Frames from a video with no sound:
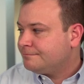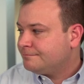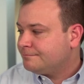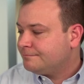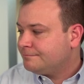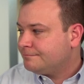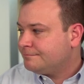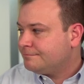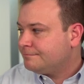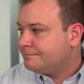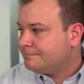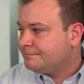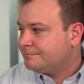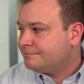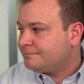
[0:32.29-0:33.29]

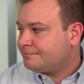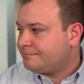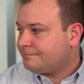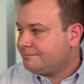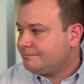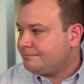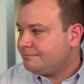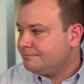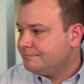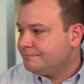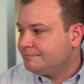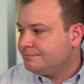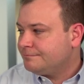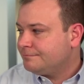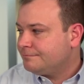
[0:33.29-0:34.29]

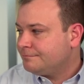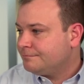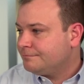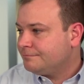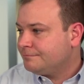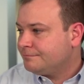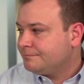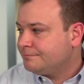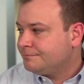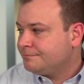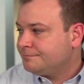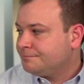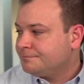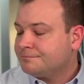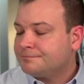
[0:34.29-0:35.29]

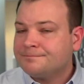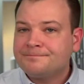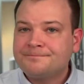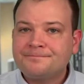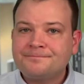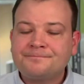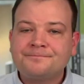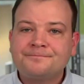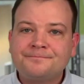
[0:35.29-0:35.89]
No words are spoken by the person on screen.